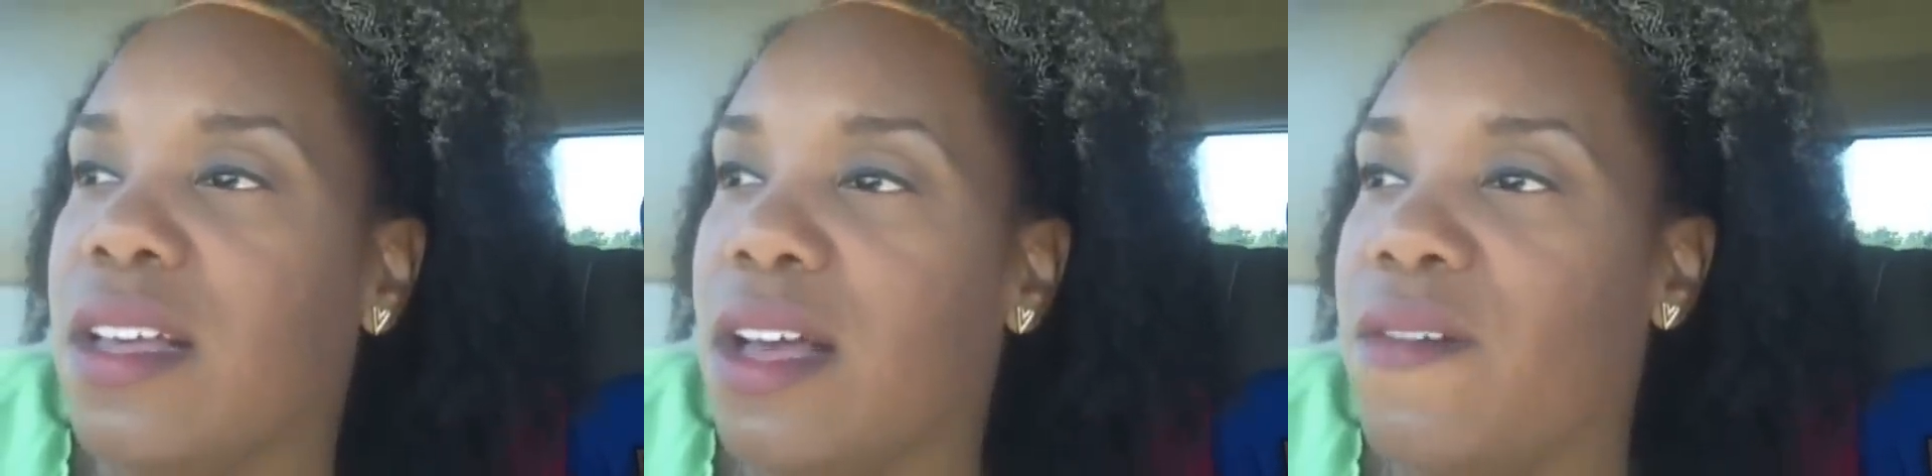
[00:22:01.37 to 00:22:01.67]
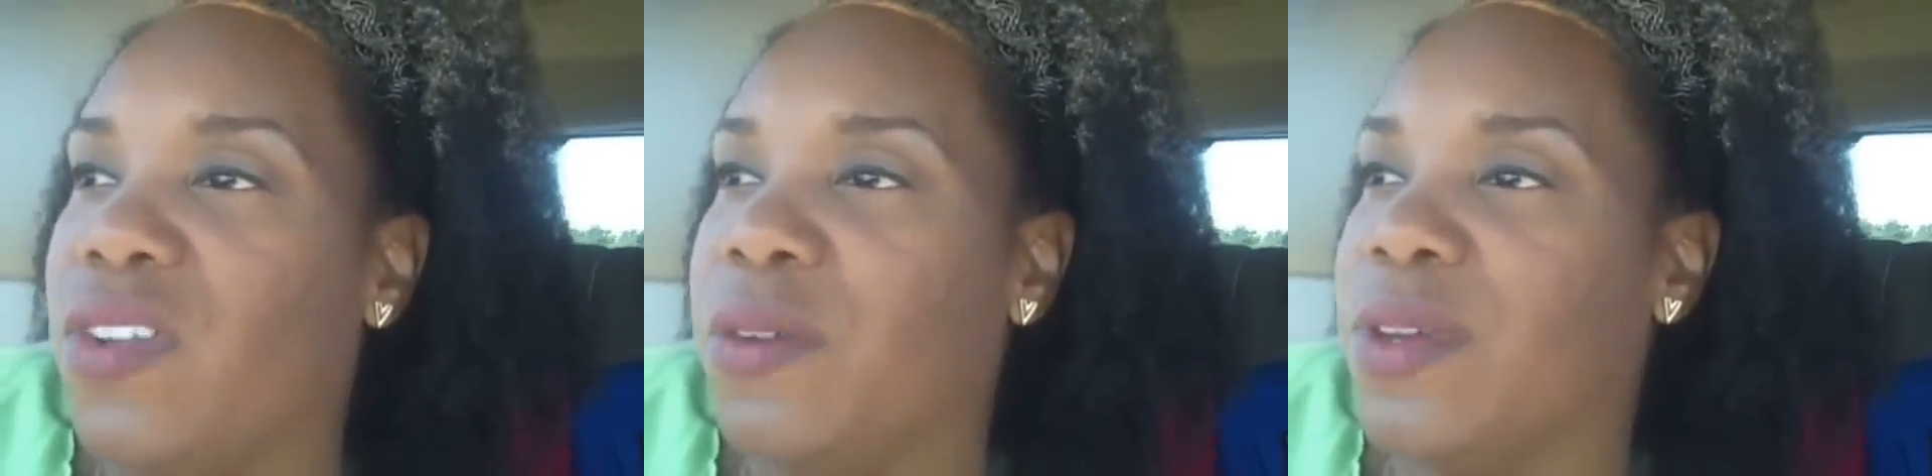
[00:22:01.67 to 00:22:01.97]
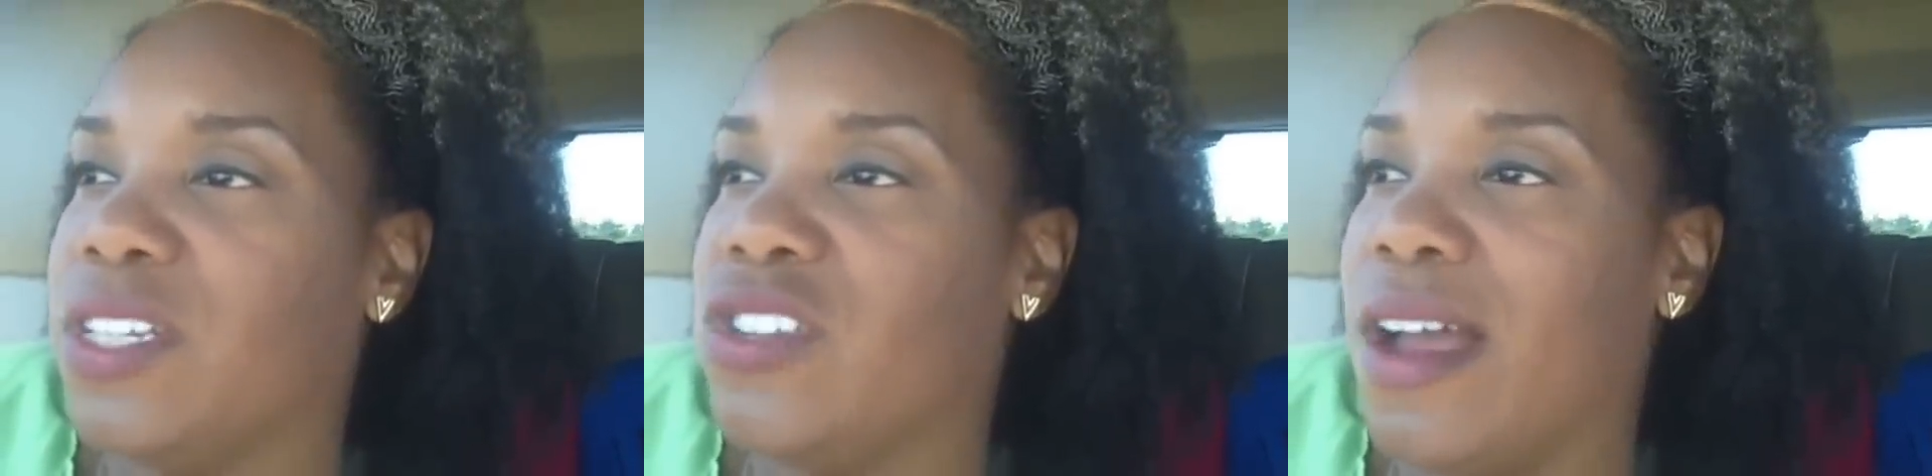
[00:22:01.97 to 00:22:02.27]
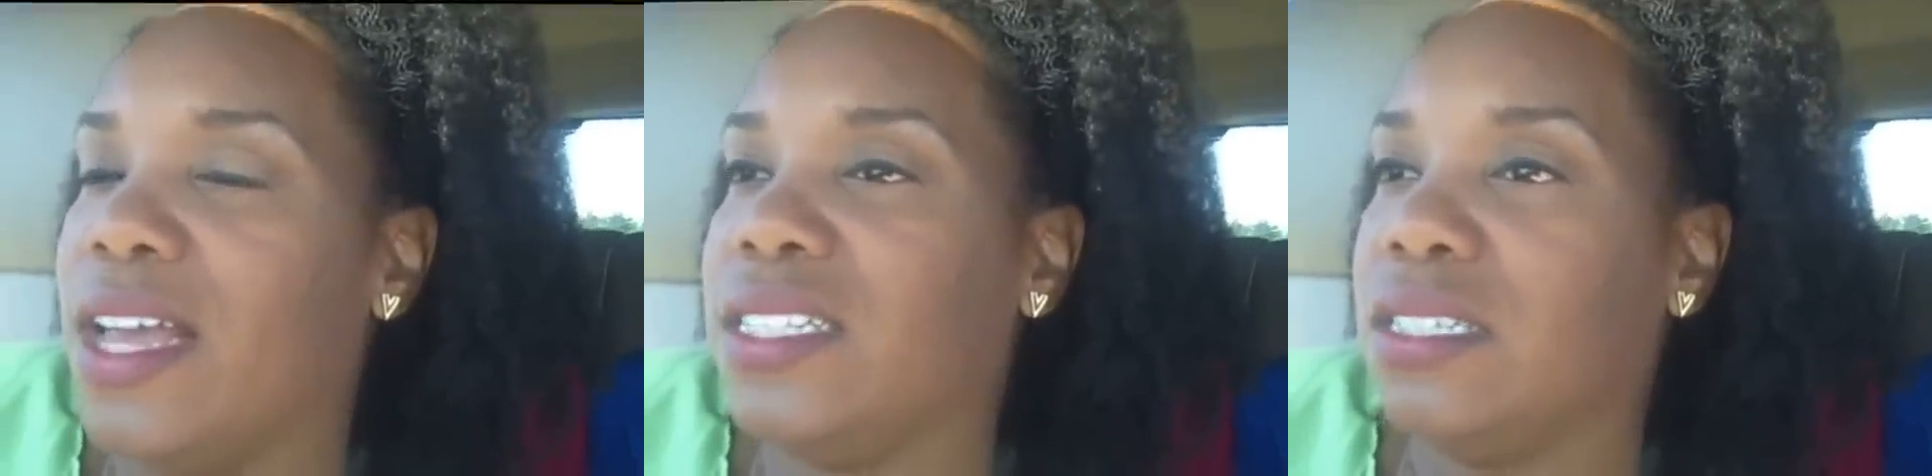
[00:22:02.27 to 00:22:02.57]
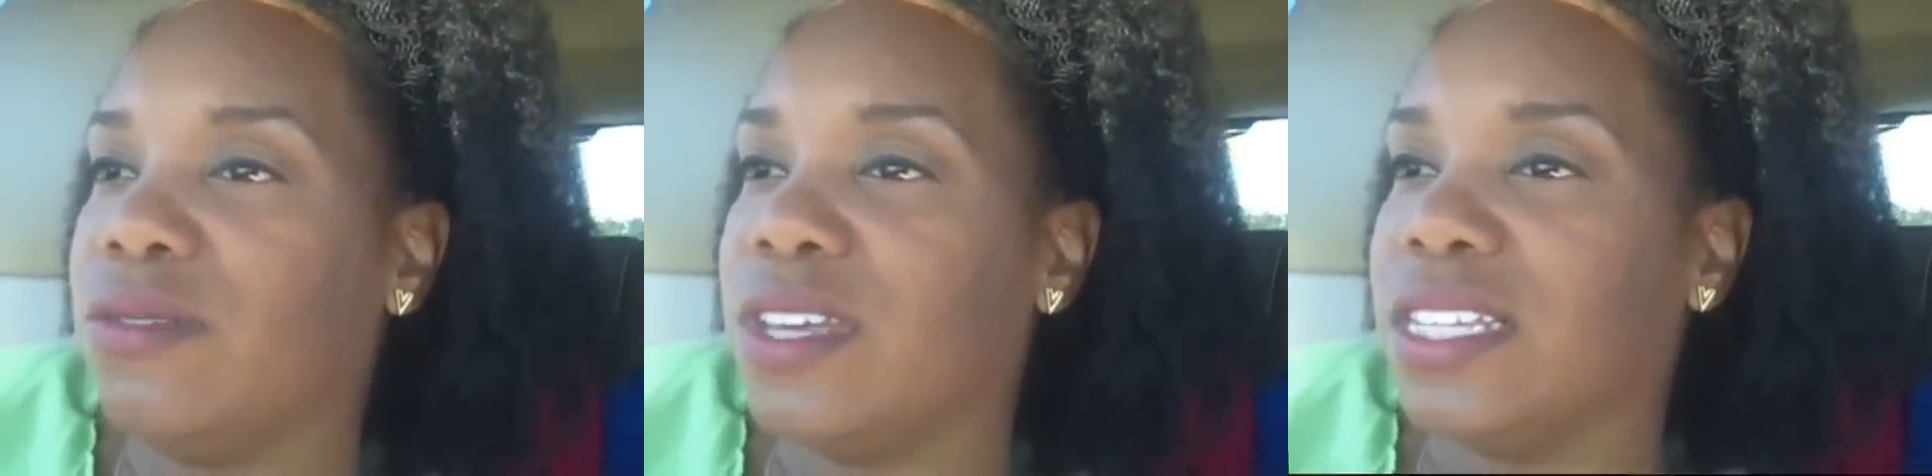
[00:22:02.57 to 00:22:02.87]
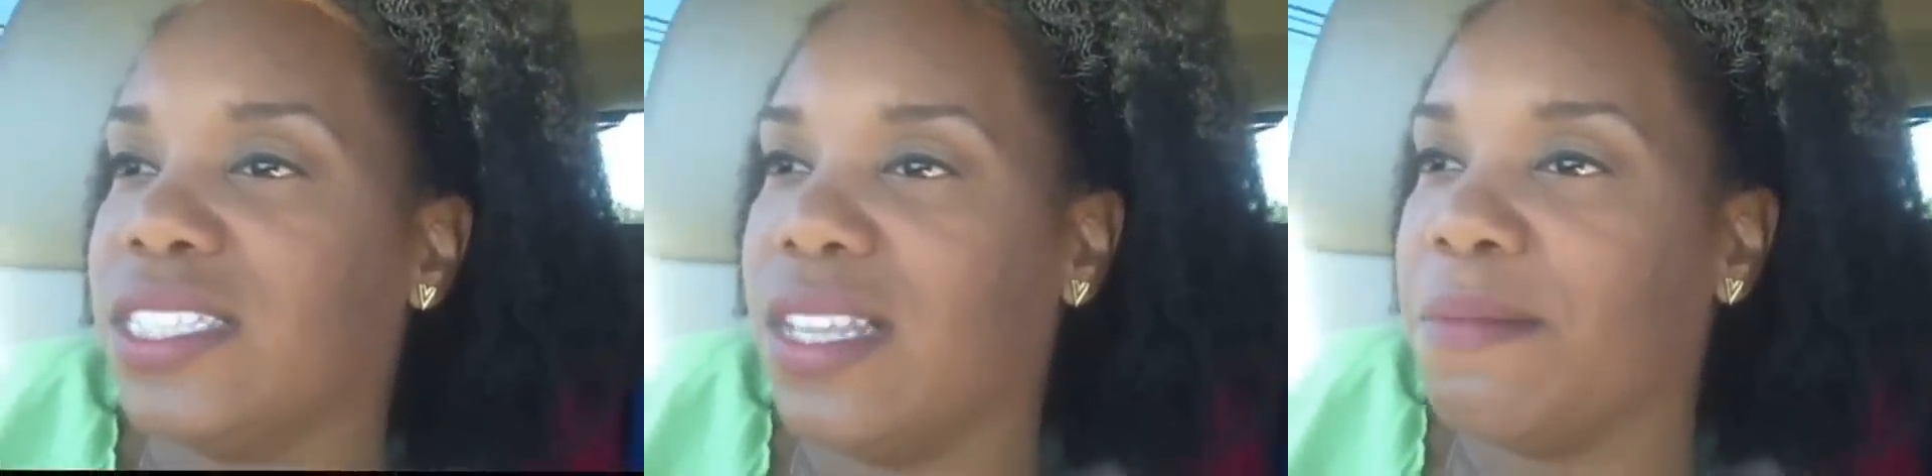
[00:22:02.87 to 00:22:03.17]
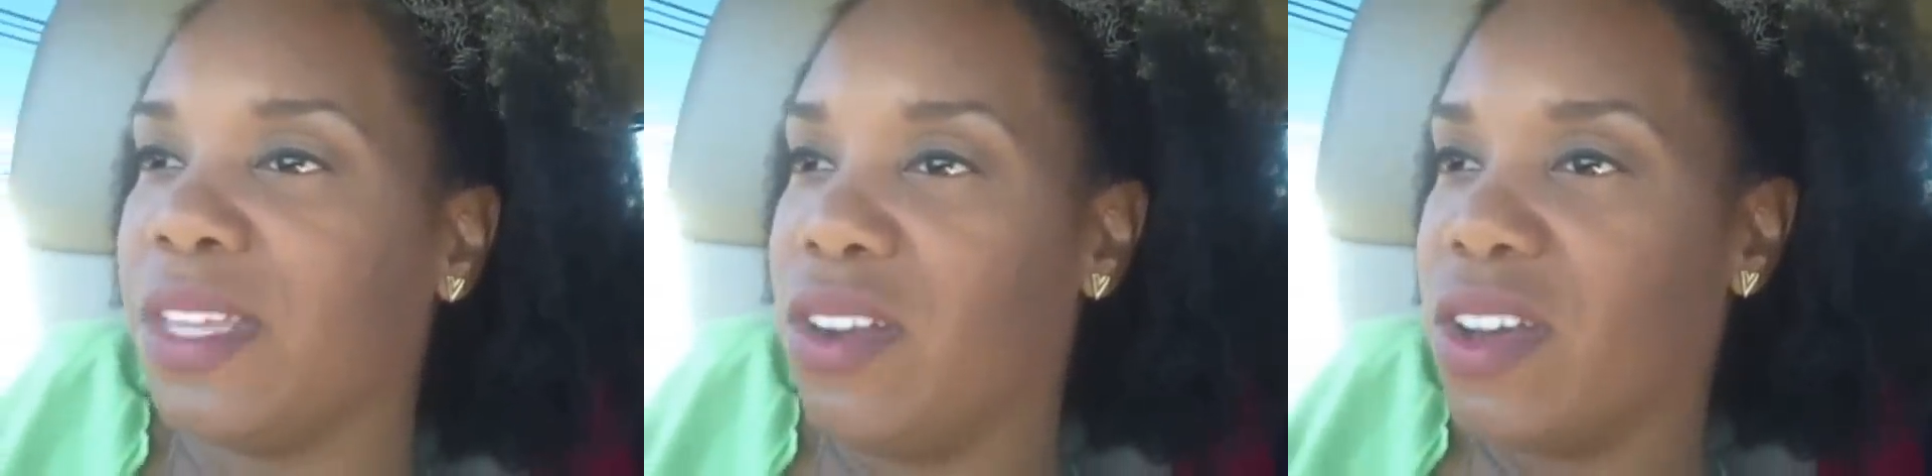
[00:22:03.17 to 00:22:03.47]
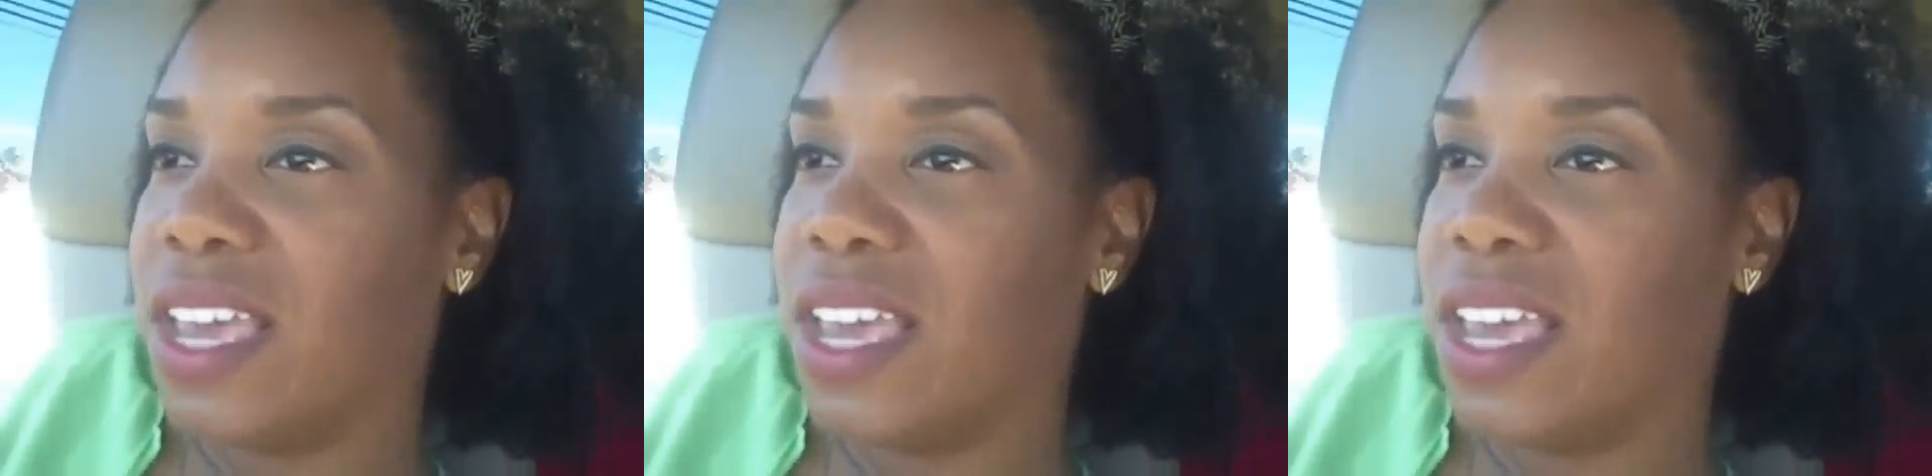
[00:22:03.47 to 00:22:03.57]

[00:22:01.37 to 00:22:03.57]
Hopefully we'll try to get something on